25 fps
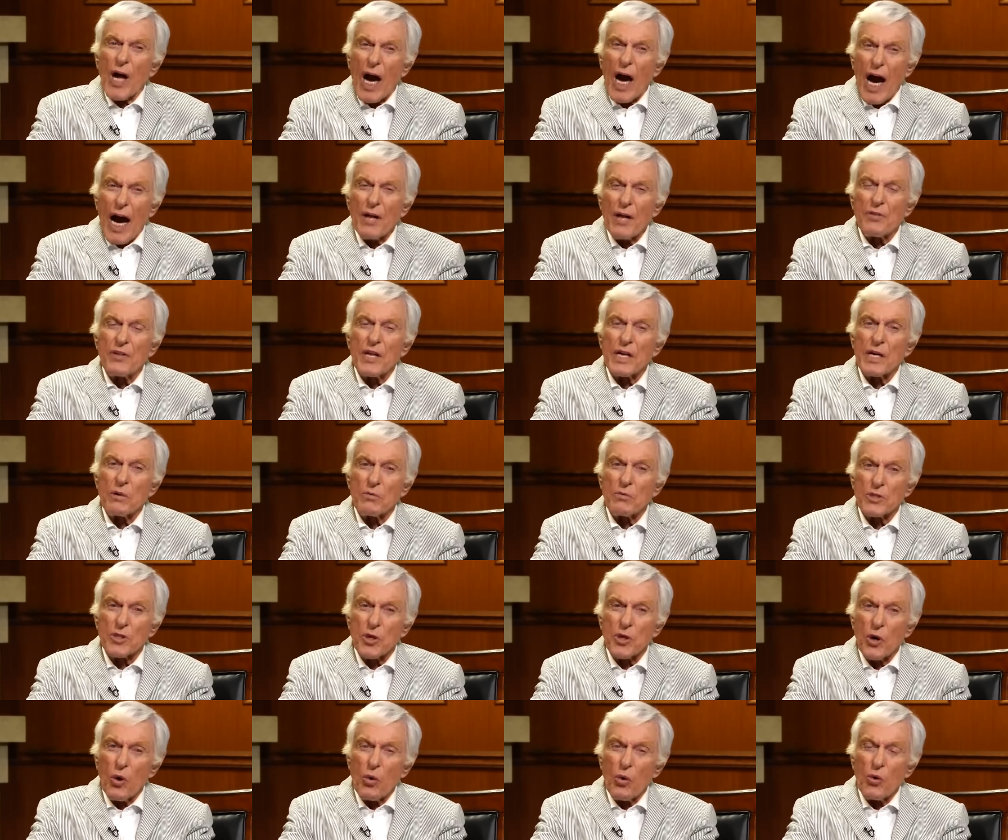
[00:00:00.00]
However,
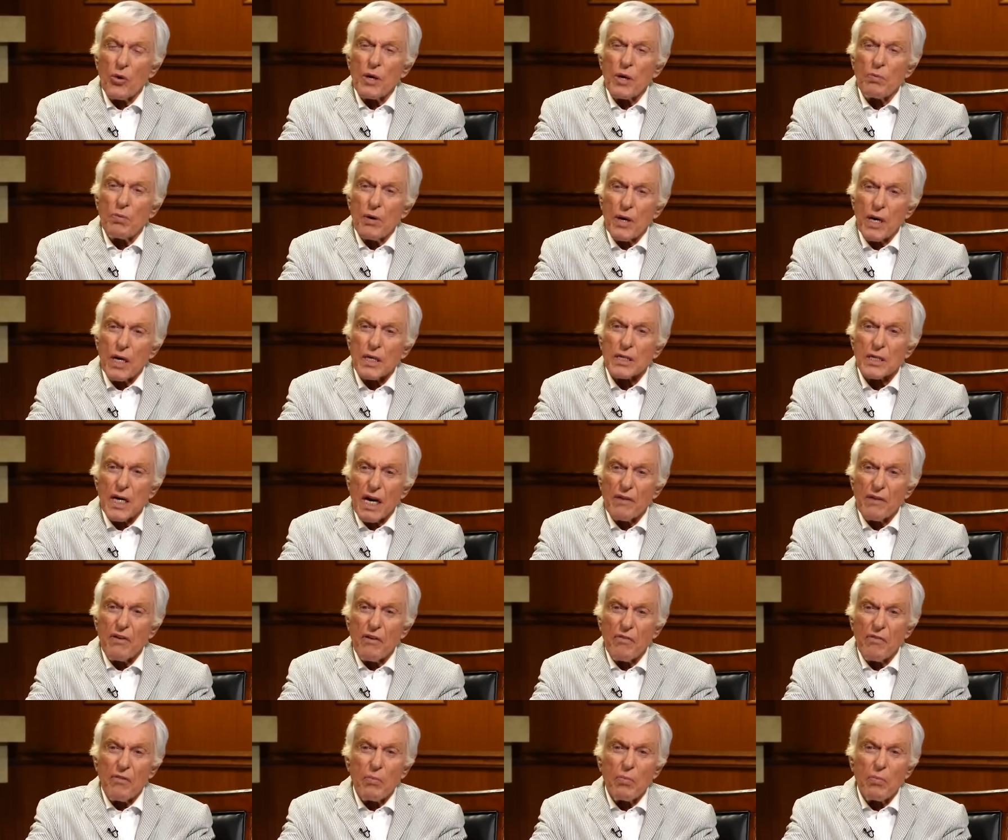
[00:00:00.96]
his
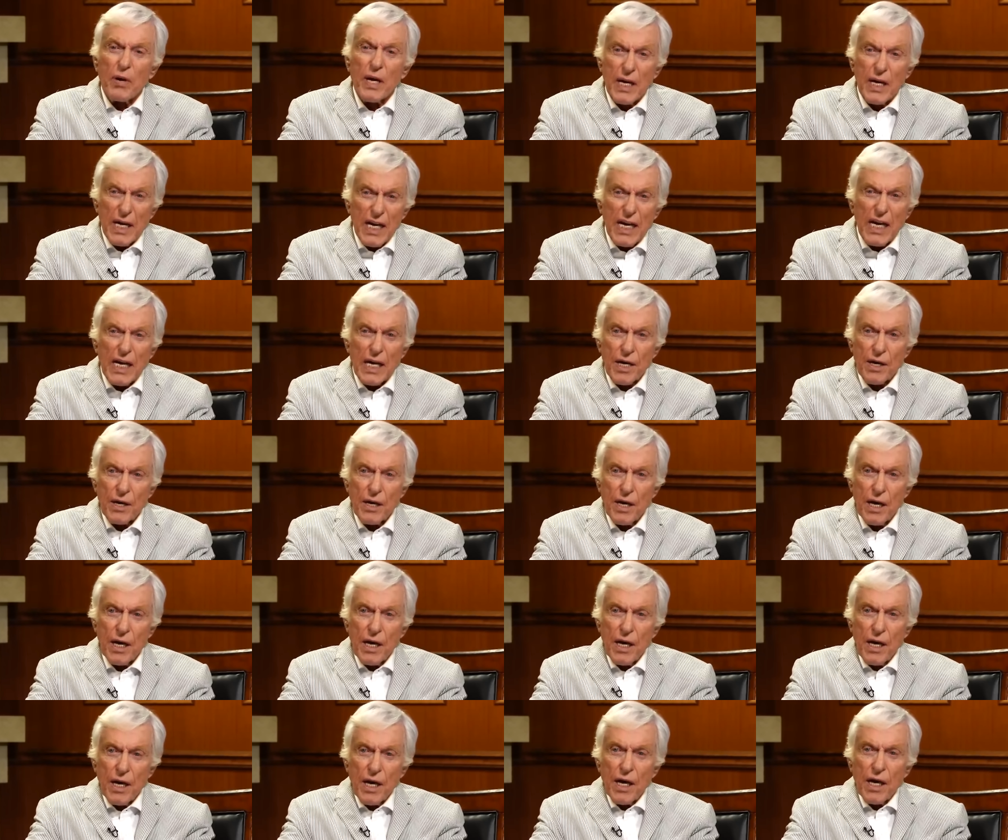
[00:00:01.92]
path to success was
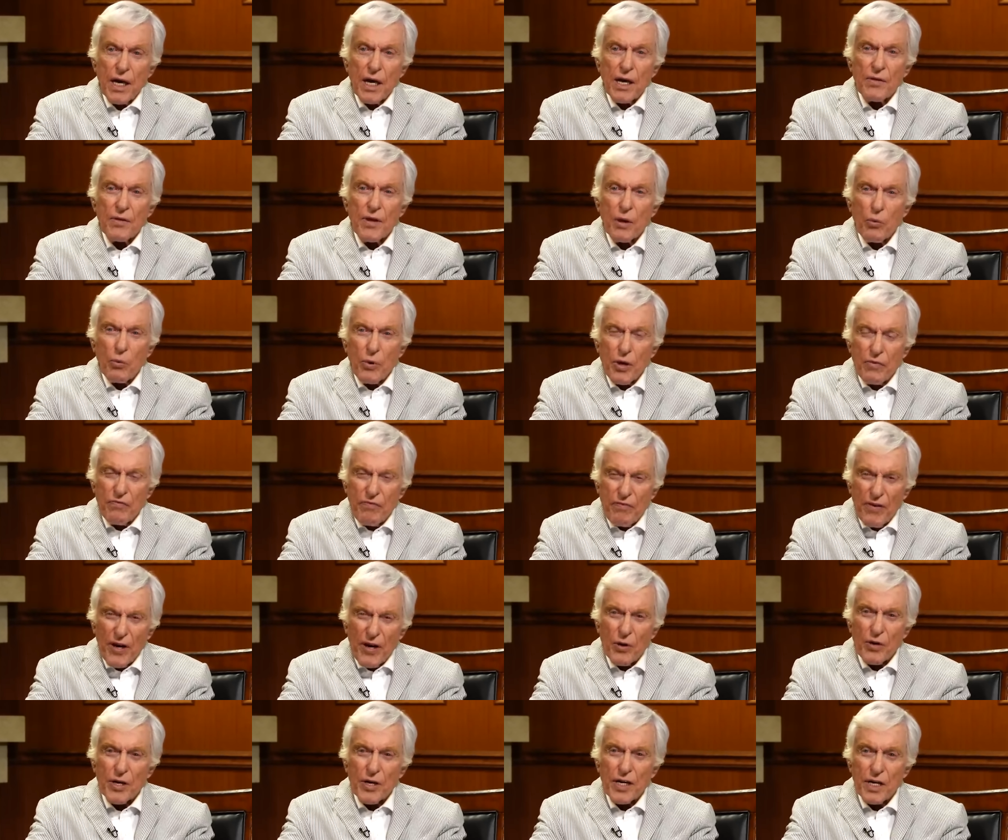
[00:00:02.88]
not without its
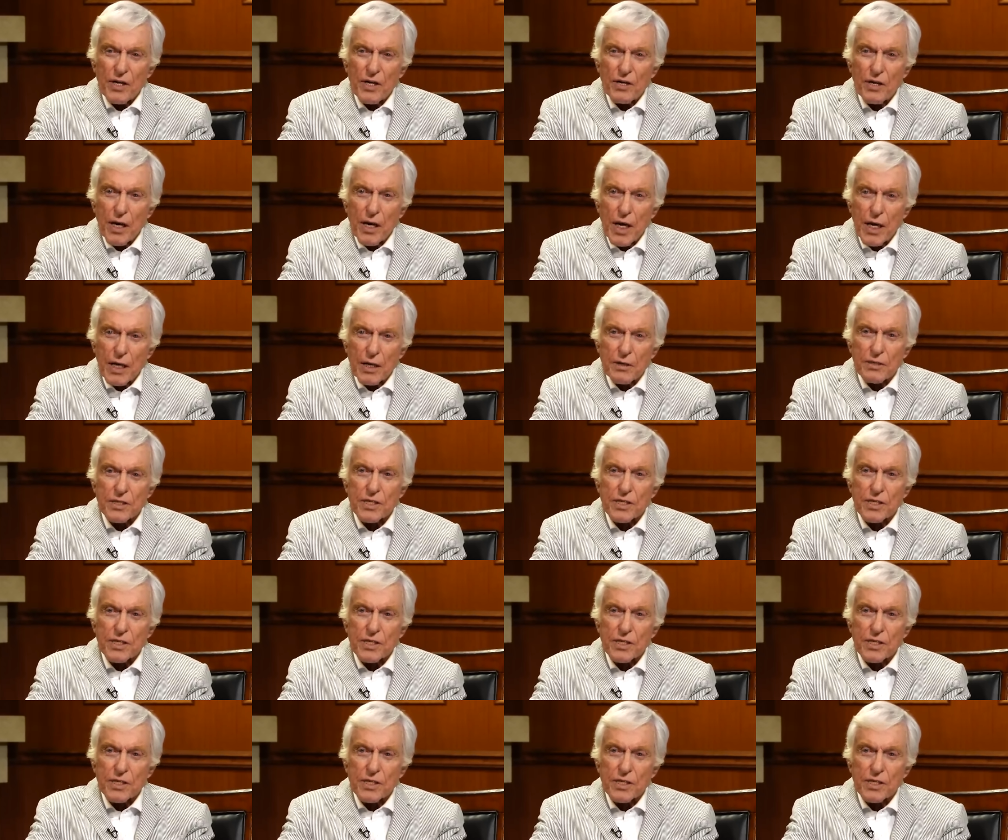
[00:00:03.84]
challenges.